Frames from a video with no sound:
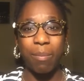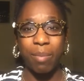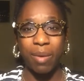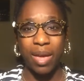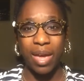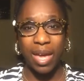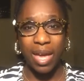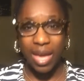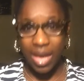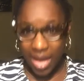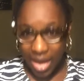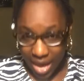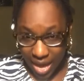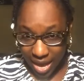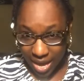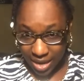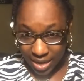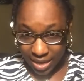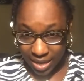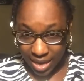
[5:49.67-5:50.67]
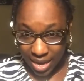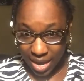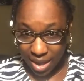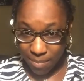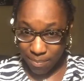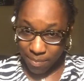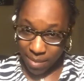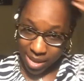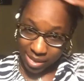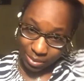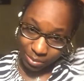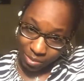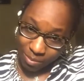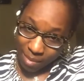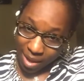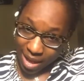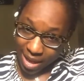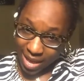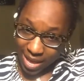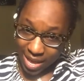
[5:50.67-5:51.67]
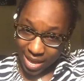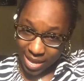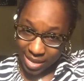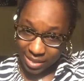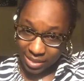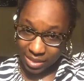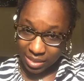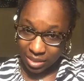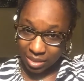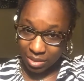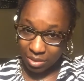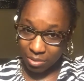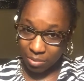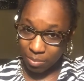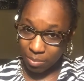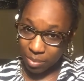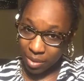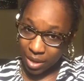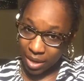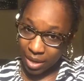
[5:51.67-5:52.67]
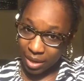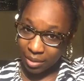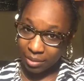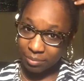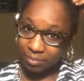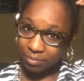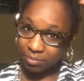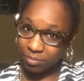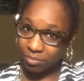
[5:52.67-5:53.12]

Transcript: But it did mess with my ends a little bit,